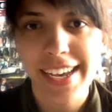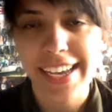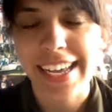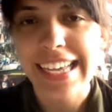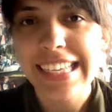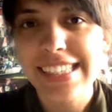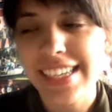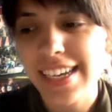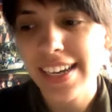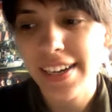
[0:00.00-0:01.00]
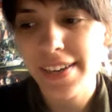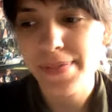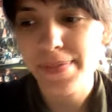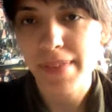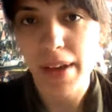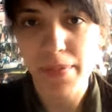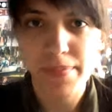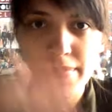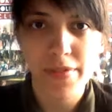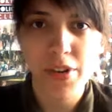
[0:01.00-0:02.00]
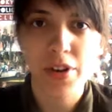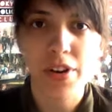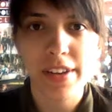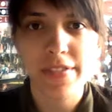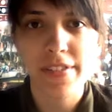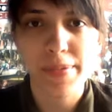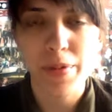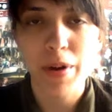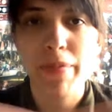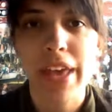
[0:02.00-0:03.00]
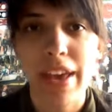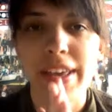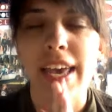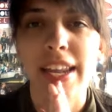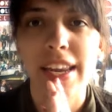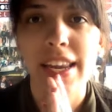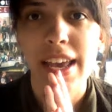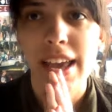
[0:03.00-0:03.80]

Hi guys, um, I'm recording from webcam again,